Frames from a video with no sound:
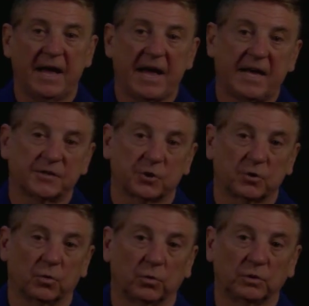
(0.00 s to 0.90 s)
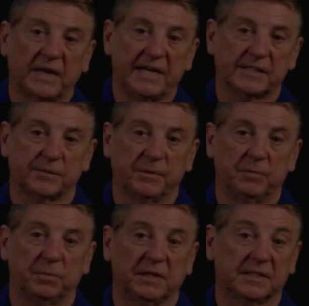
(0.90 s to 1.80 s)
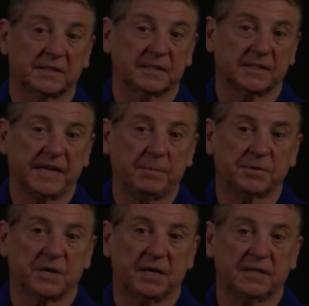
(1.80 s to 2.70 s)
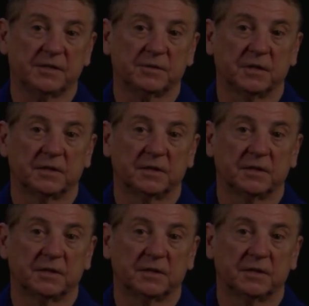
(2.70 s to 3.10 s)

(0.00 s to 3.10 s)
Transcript: as our old estimate plus the step size